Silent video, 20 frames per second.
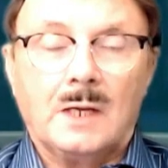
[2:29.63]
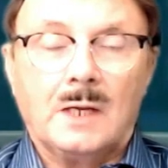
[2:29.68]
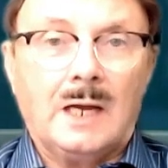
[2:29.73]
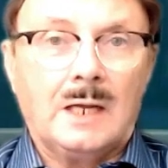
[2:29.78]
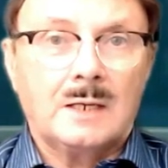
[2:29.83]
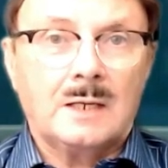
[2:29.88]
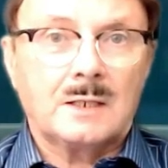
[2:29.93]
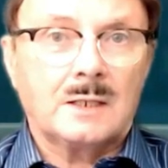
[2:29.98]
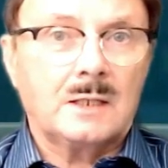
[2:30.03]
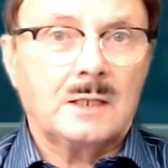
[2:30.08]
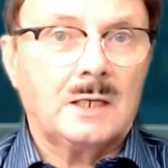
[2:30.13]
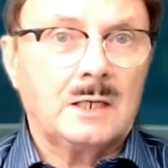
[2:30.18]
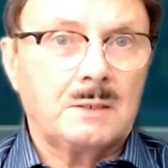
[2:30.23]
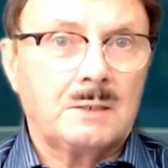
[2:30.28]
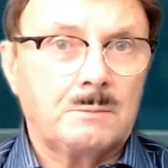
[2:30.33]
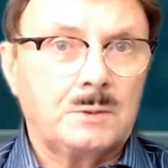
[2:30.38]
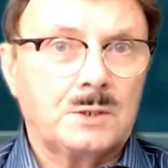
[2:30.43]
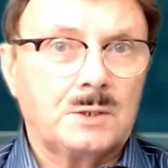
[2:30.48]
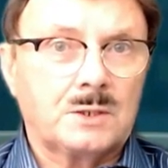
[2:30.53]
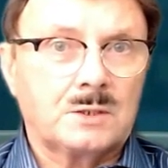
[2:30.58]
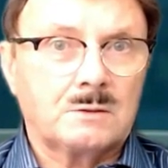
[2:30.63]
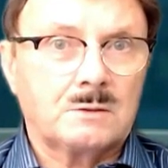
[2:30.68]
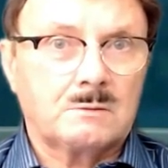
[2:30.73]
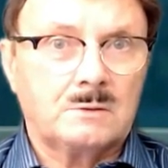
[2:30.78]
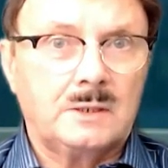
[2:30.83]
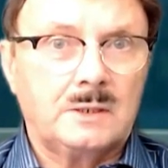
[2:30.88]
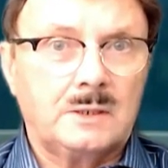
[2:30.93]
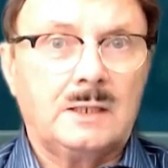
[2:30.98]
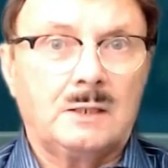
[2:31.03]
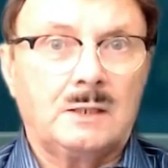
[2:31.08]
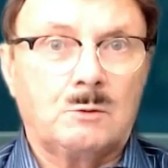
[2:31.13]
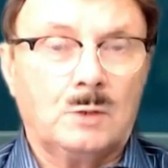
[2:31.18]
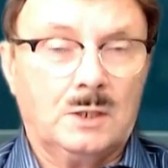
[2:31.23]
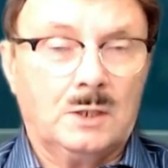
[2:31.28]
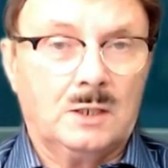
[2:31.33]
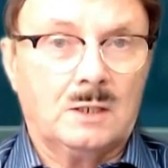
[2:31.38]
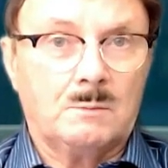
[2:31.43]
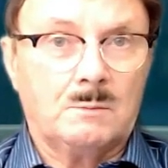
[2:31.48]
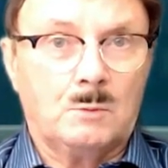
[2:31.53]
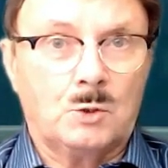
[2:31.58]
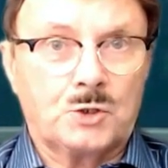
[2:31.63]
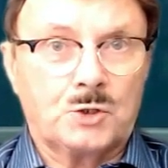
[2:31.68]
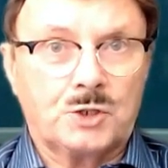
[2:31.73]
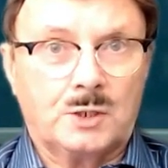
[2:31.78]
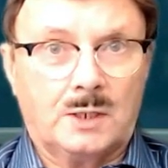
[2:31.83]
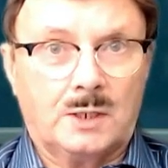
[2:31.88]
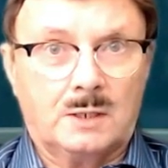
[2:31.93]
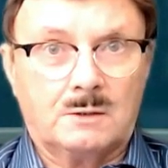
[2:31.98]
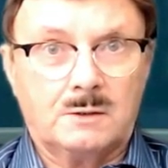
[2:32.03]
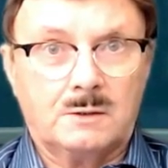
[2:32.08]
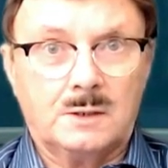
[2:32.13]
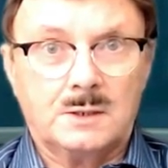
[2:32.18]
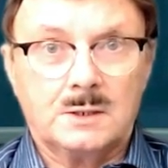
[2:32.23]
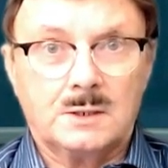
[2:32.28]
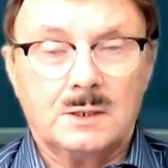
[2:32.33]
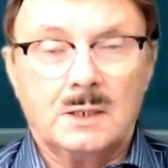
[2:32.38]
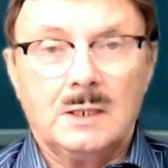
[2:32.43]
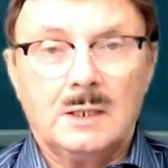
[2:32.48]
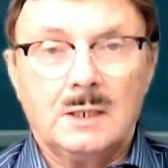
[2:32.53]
And it was really quite an emotional outlet.